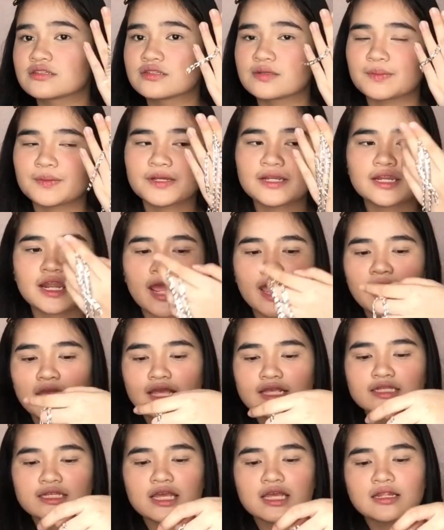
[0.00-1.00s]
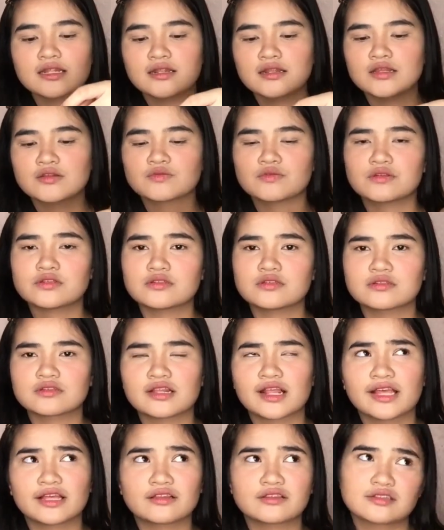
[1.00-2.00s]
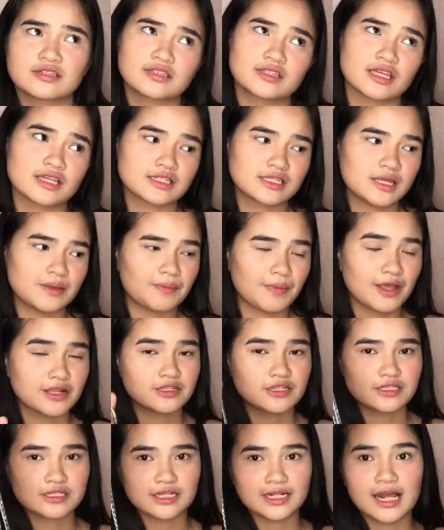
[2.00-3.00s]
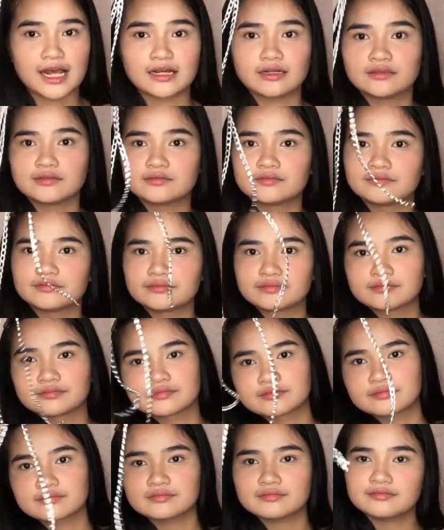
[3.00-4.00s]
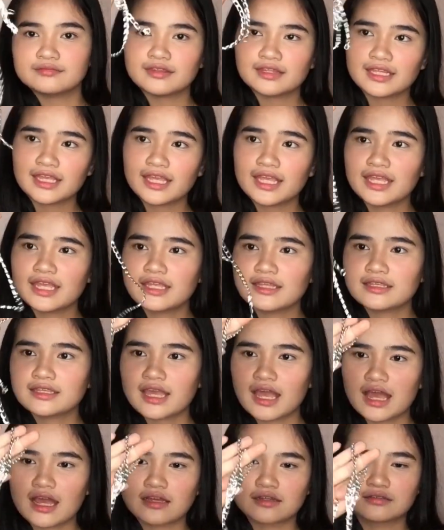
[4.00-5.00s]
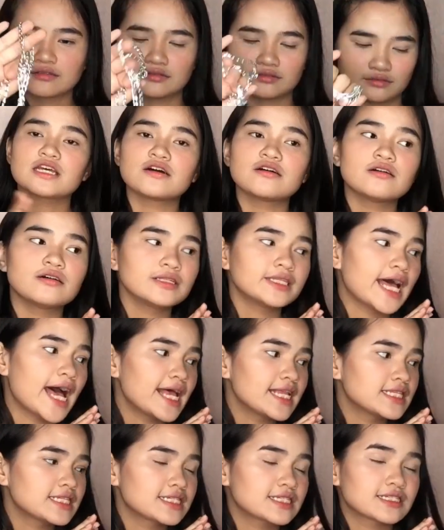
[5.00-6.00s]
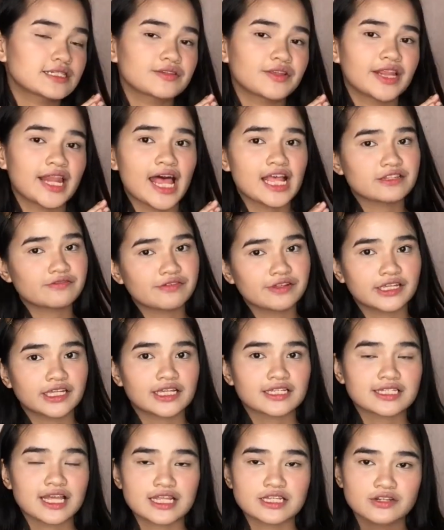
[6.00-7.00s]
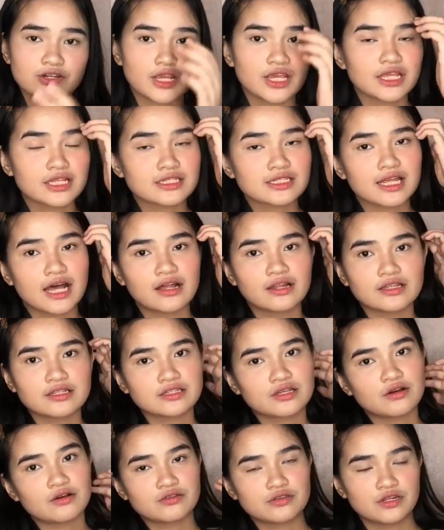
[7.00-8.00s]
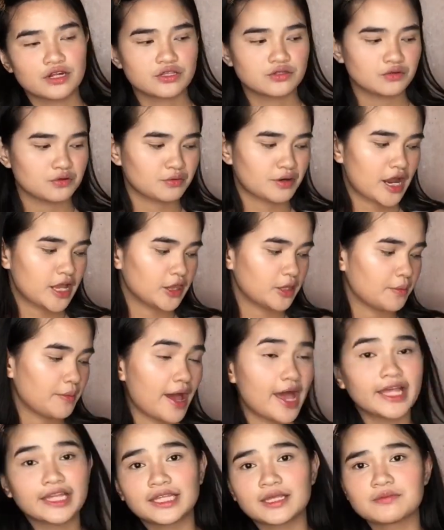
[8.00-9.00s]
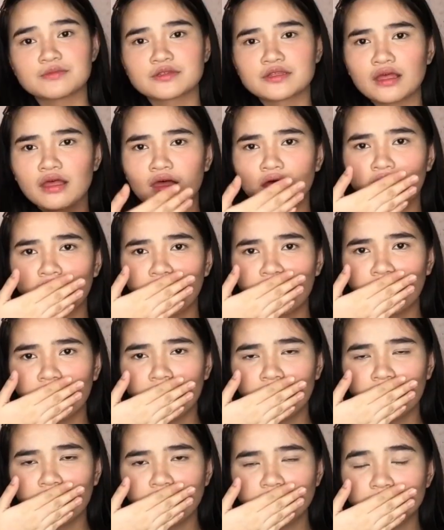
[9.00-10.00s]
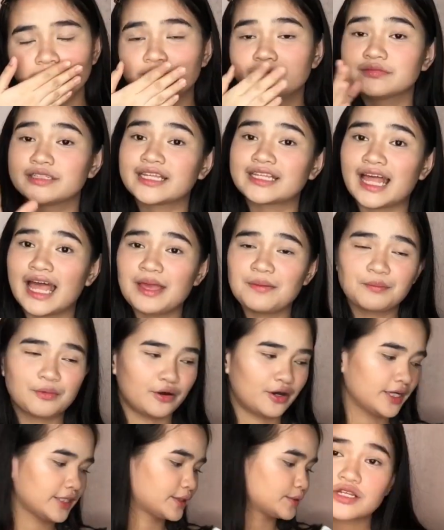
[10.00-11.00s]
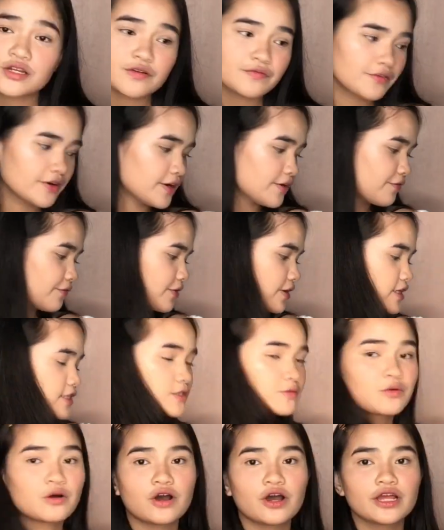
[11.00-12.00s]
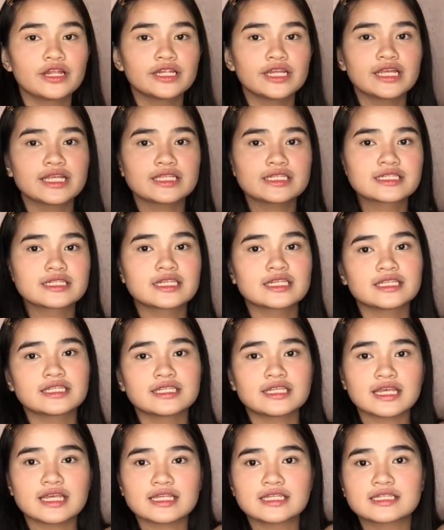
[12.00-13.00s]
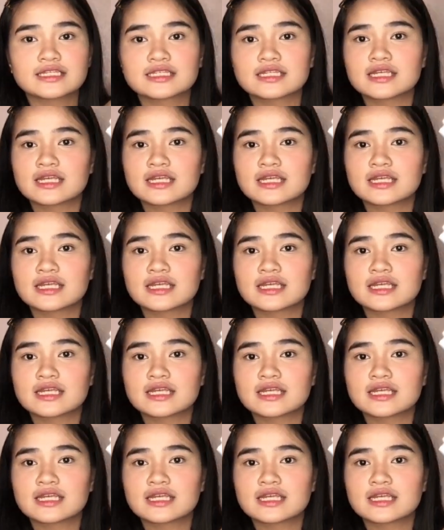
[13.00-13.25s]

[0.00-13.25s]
super nice. And this was like 60 pesos lang. And yeah, so that's last for the accessories. Now let's go to the two random items that I bought. So for the first one, it's this